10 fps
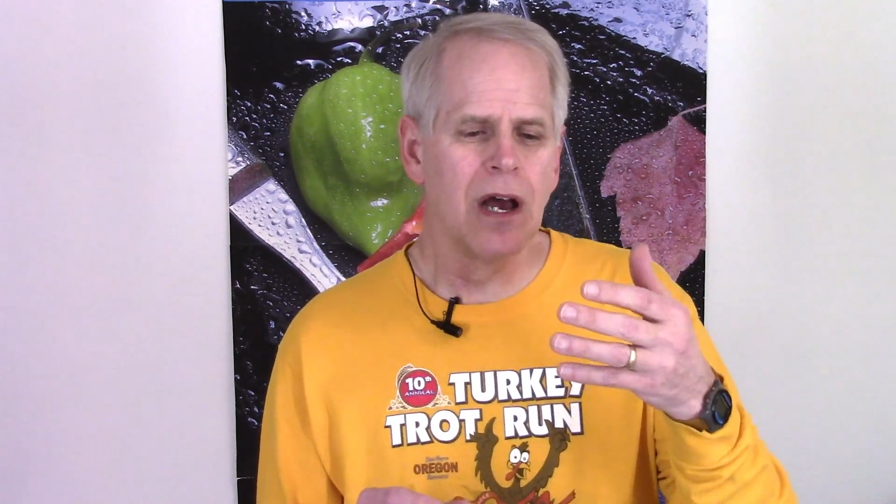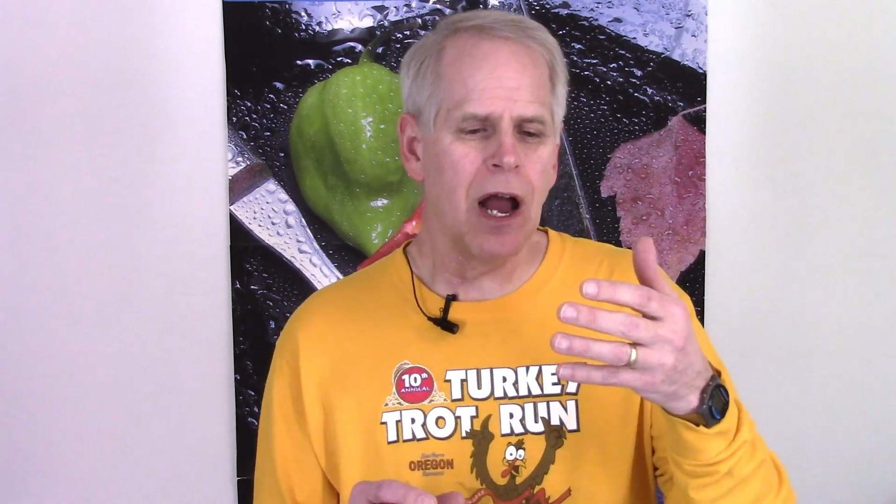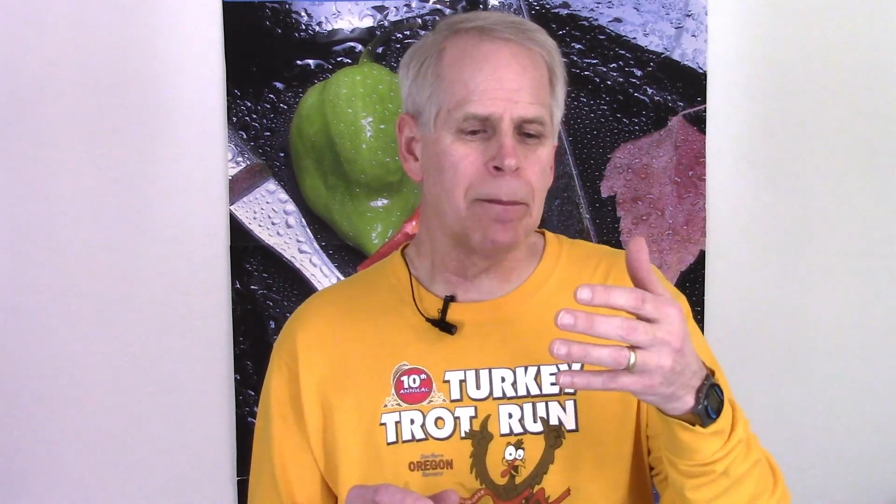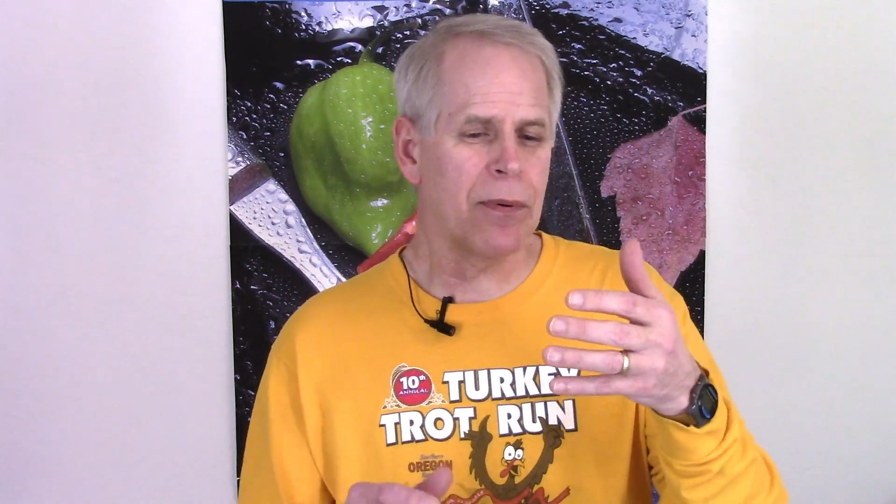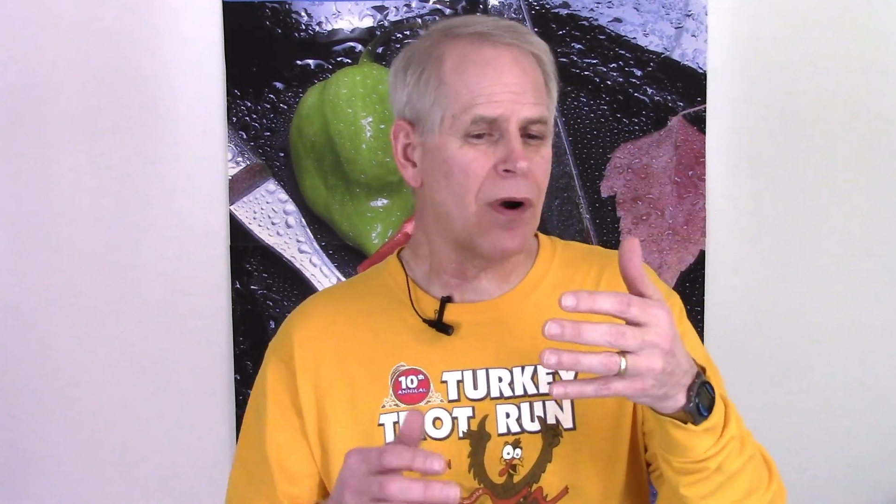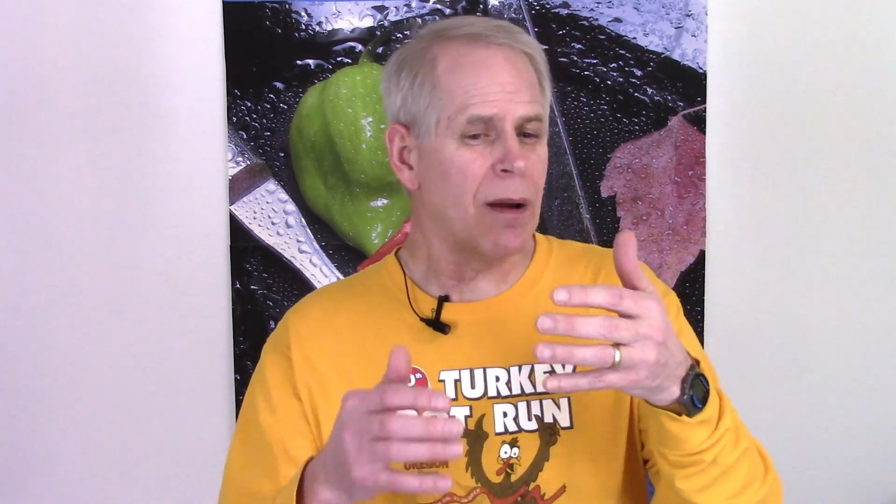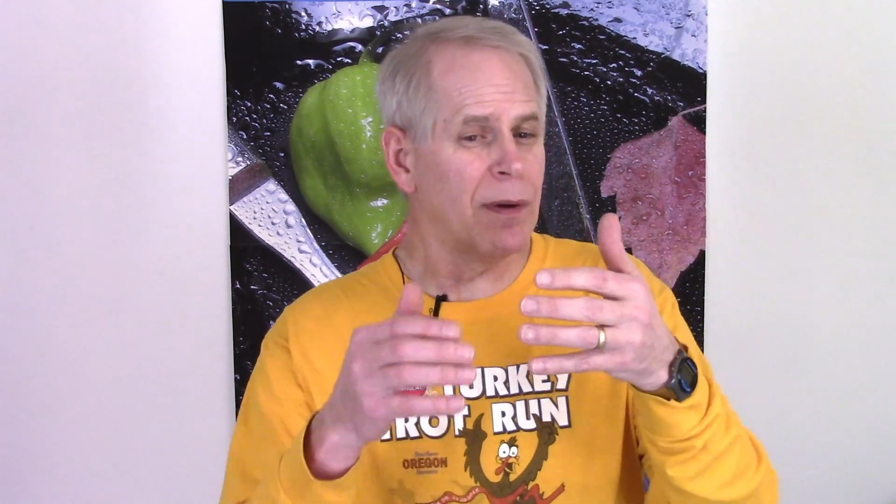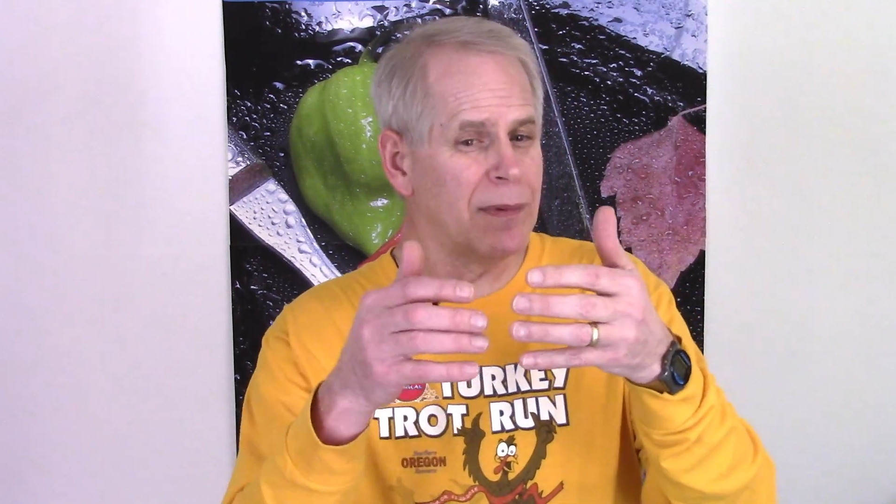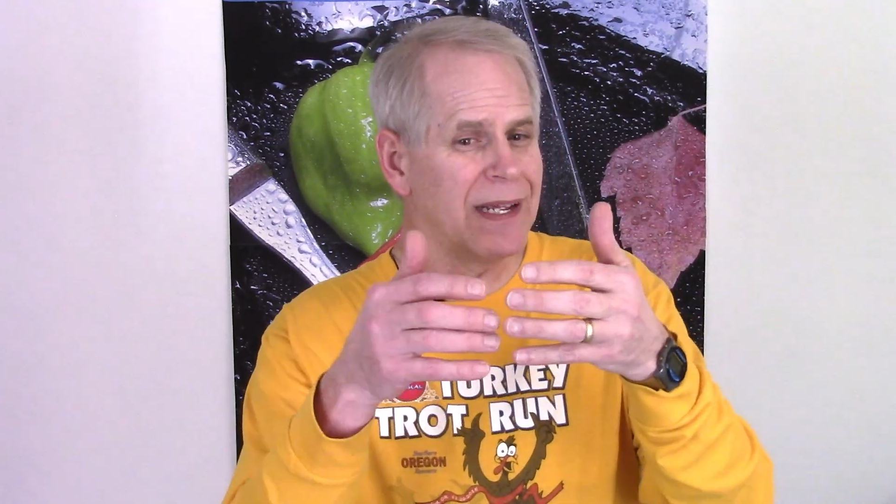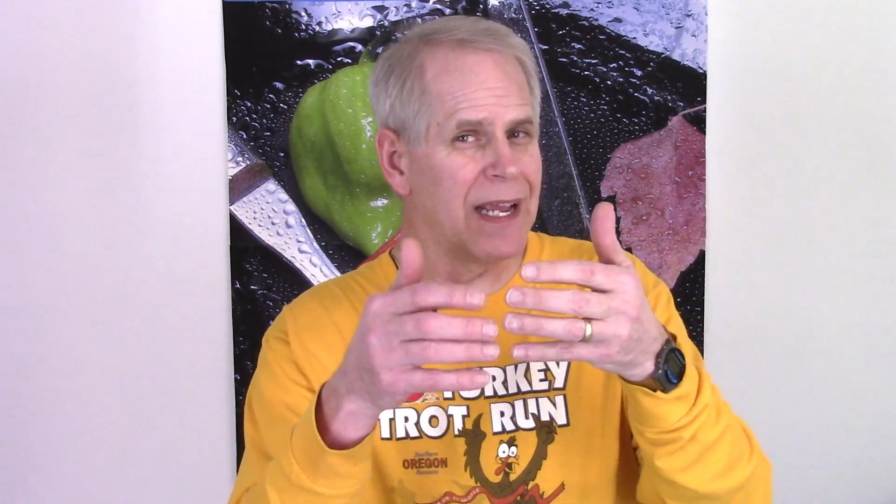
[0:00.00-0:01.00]
I'm
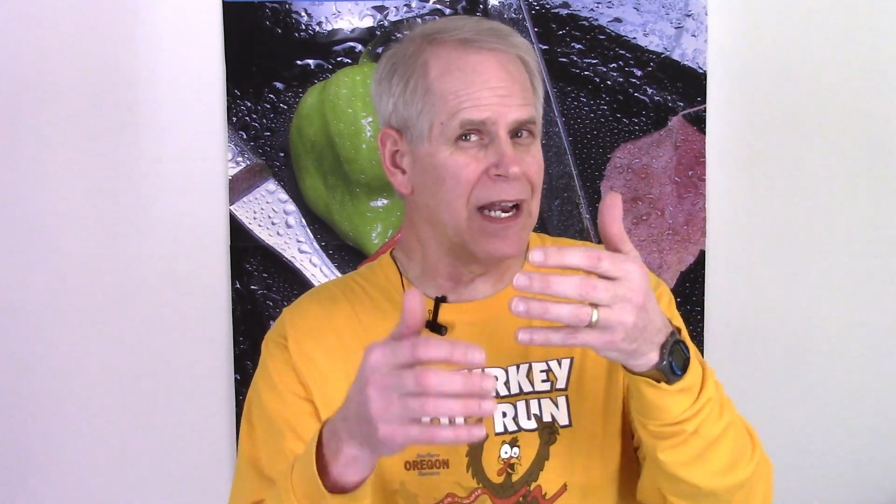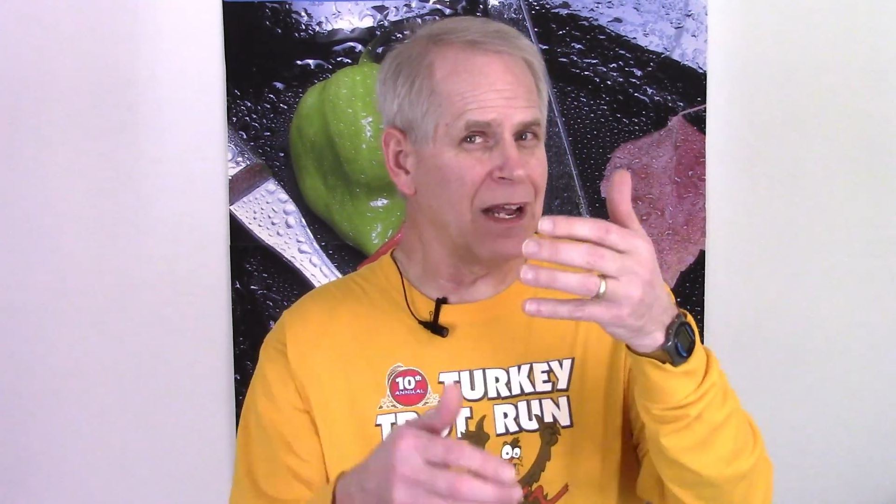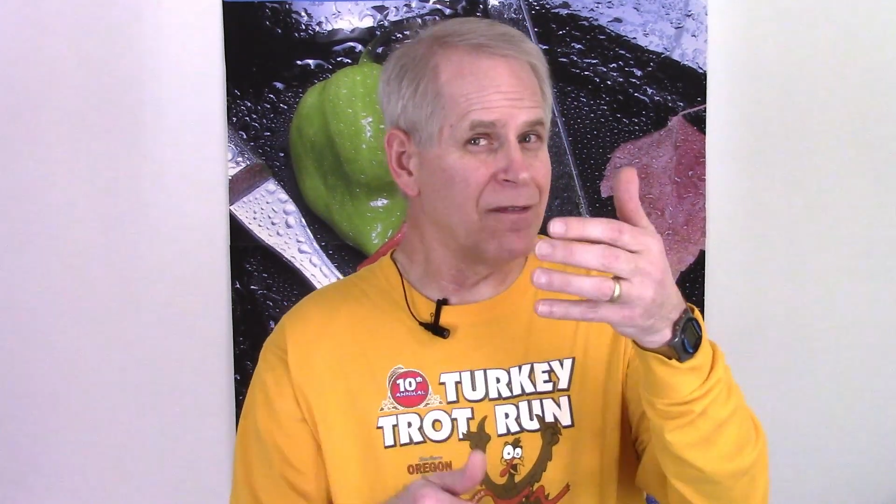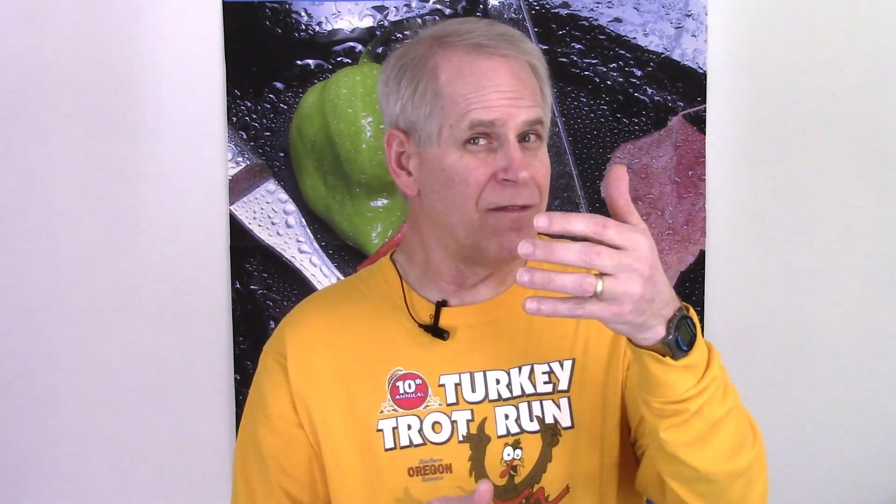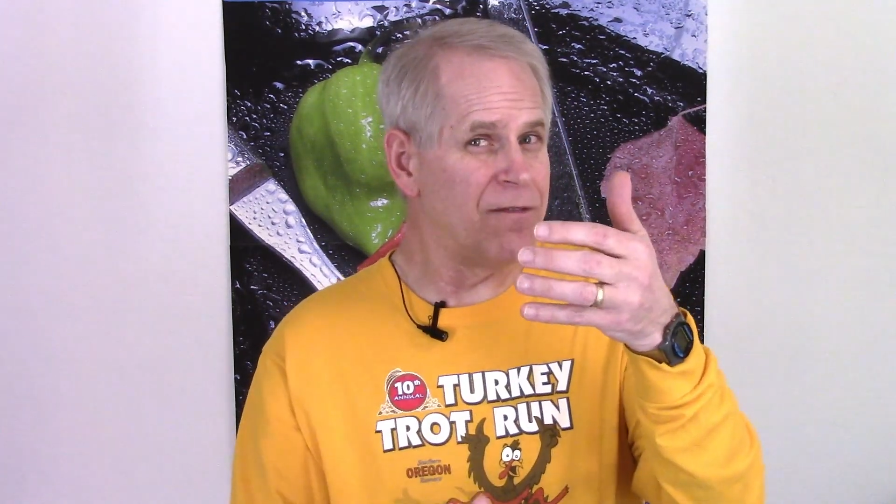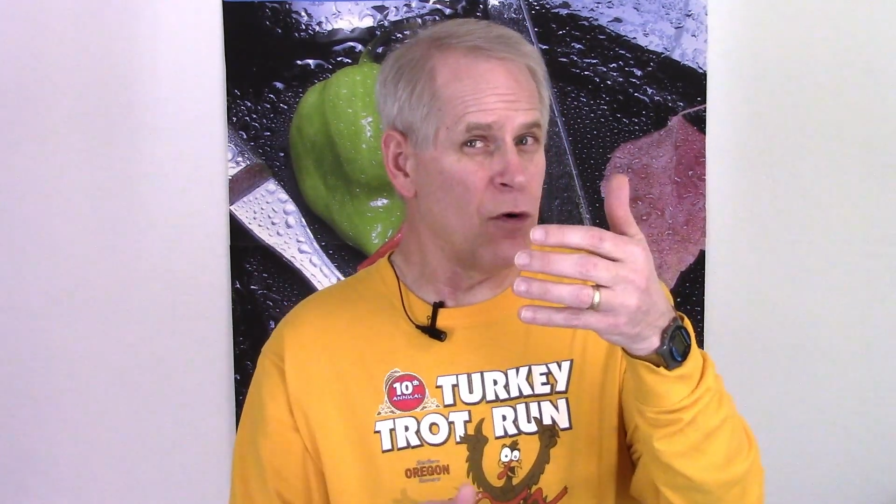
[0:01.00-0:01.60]
probably getting